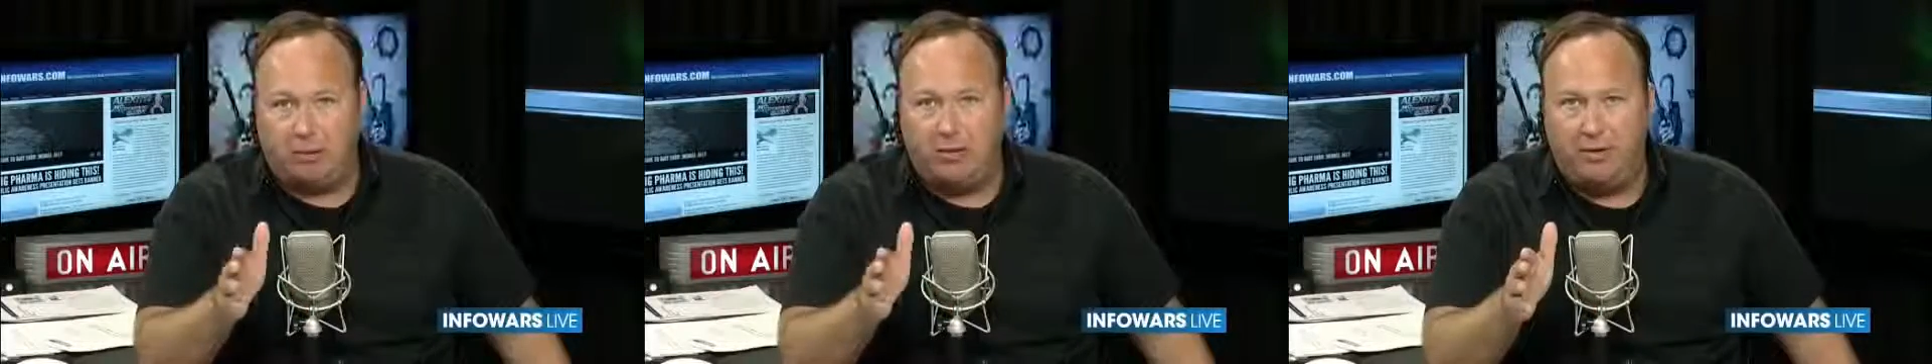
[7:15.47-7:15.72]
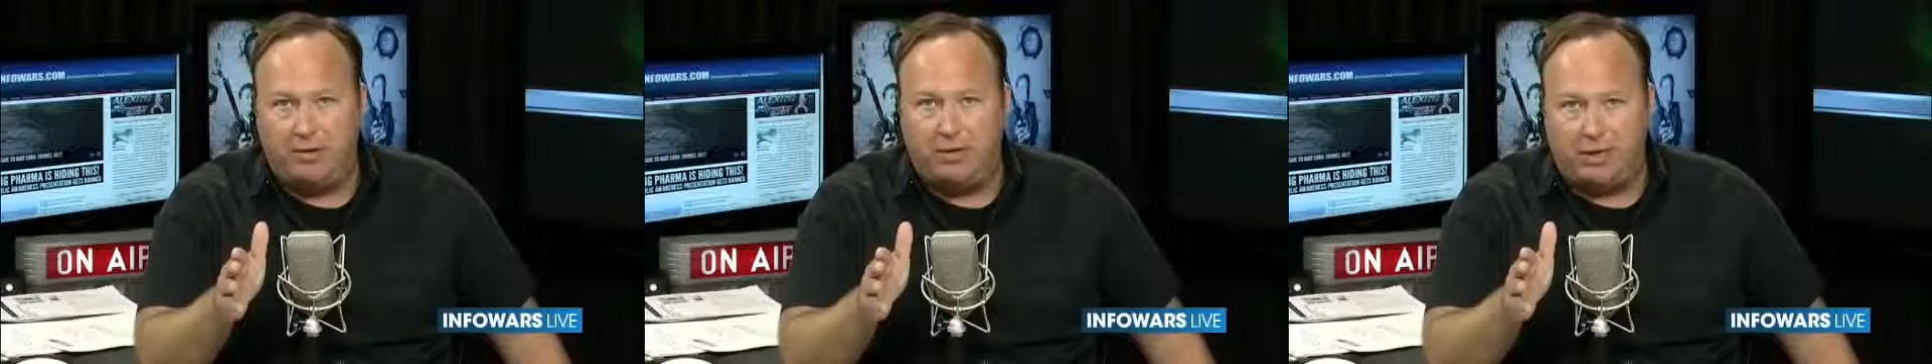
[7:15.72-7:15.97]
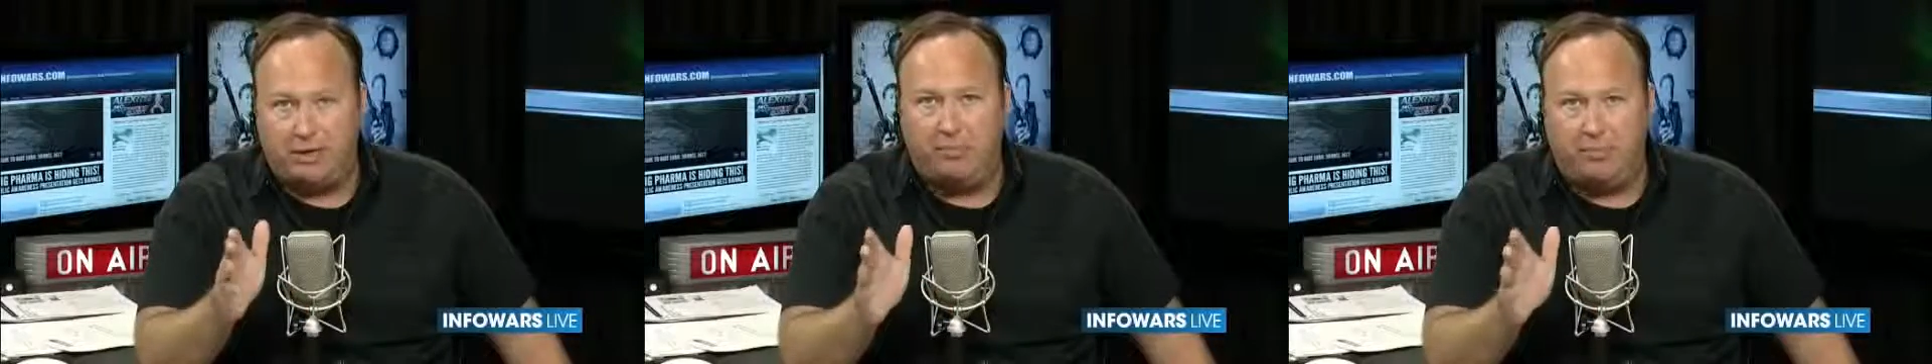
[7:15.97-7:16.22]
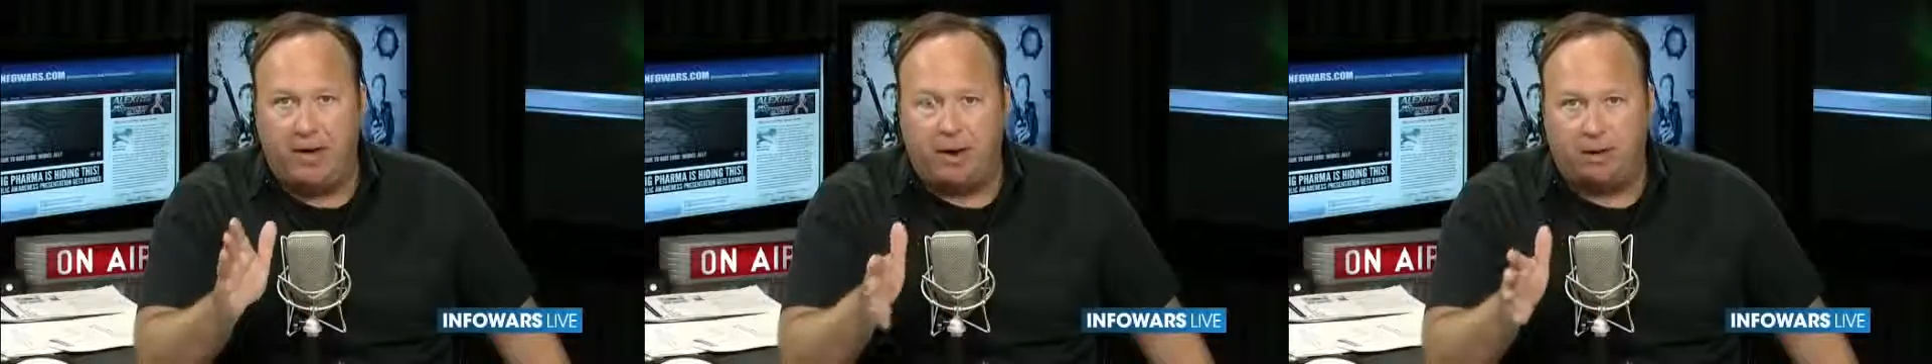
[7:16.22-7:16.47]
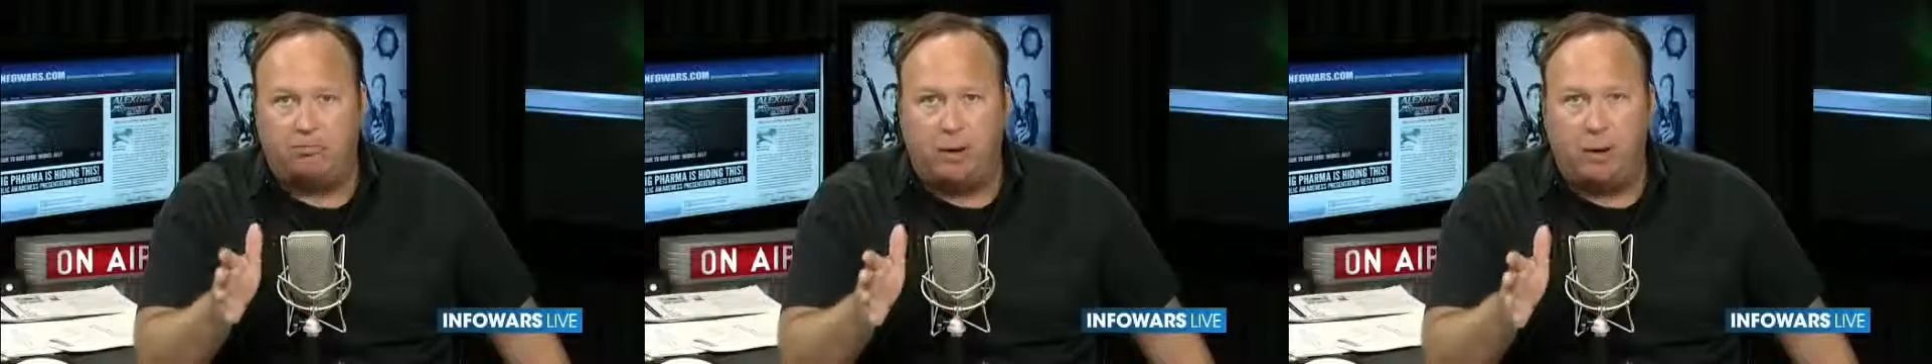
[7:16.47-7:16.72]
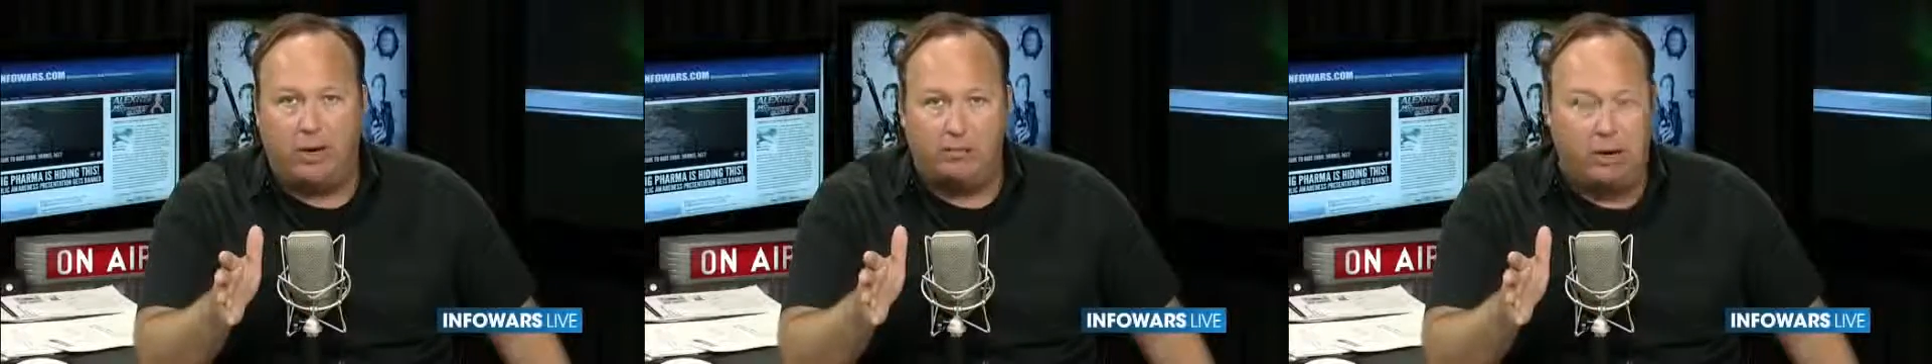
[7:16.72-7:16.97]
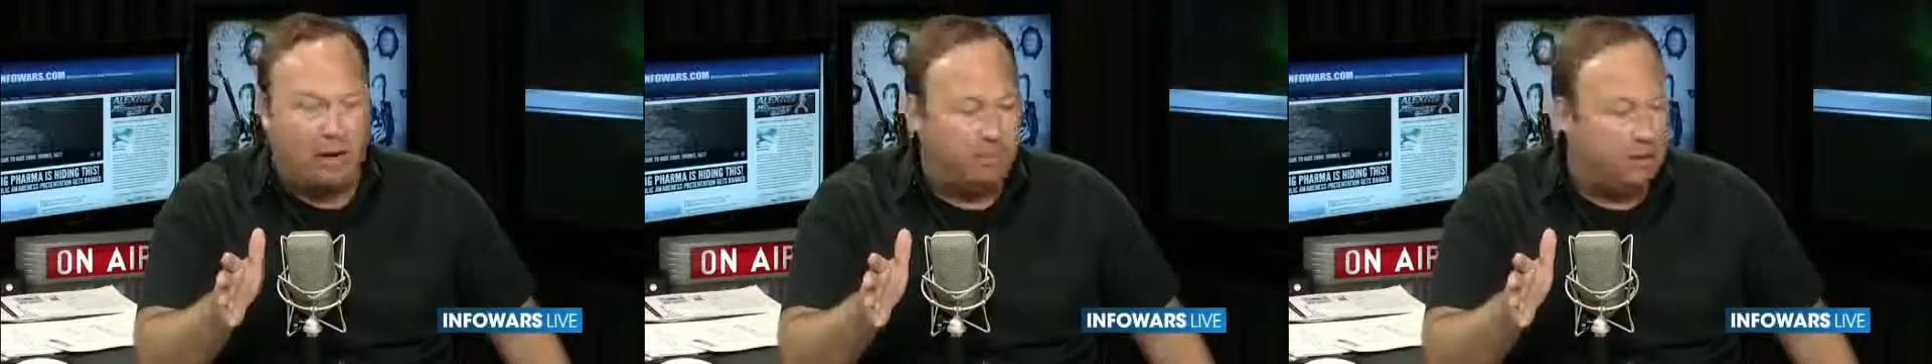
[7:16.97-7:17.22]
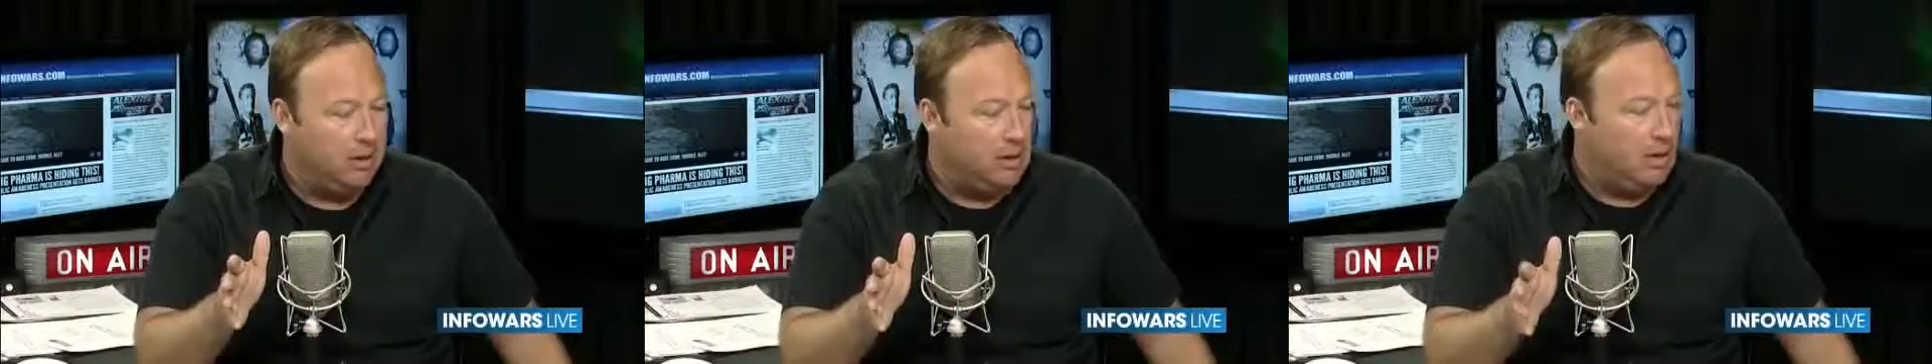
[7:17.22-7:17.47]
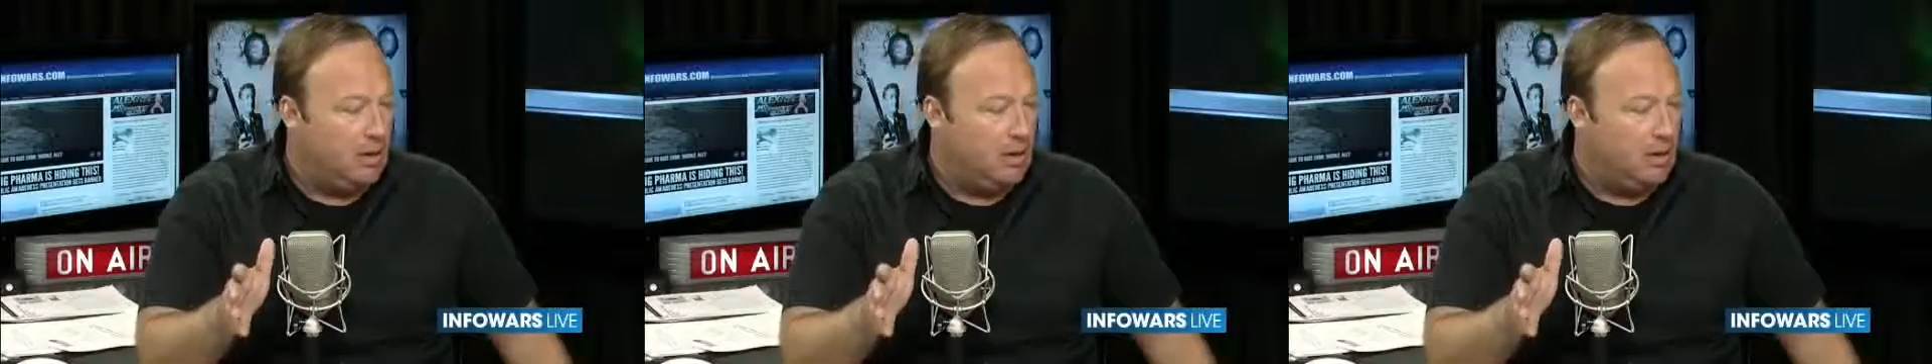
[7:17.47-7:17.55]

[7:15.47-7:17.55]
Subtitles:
blow those things up. They are blowing them up.